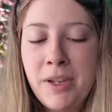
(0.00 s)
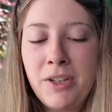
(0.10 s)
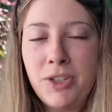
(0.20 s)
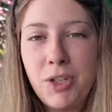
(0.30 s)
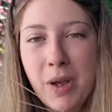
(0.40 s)

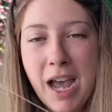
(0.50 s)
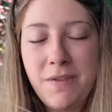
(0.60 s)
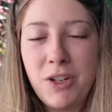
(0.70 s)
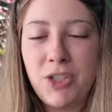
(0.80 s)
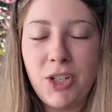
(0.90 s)
So you
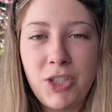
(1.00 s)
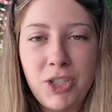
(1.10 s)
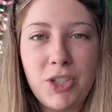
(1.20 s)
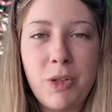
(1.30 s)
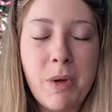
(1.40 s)
have your
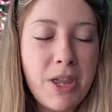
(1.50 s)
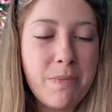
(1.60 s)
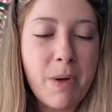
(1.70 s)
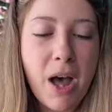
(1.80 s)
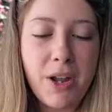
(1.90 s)
surgeon's loop on the
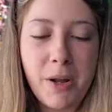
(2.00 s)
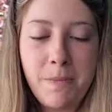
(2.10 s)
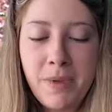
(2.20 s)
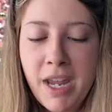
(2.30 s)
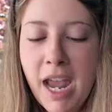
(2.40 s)
bottom,